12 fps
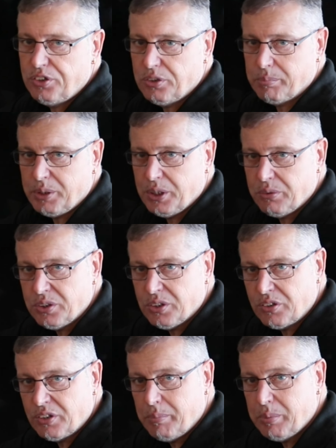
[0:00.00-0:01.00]
should be using a
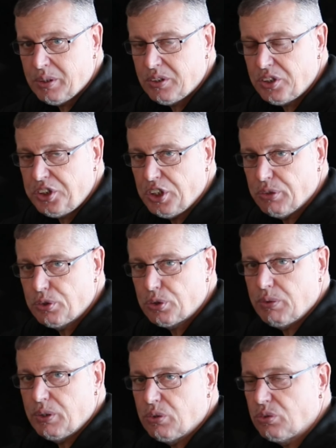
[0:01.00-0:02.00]
grip to shoot
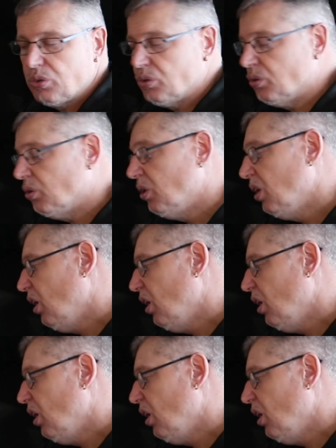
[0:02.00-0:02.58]
squirrels or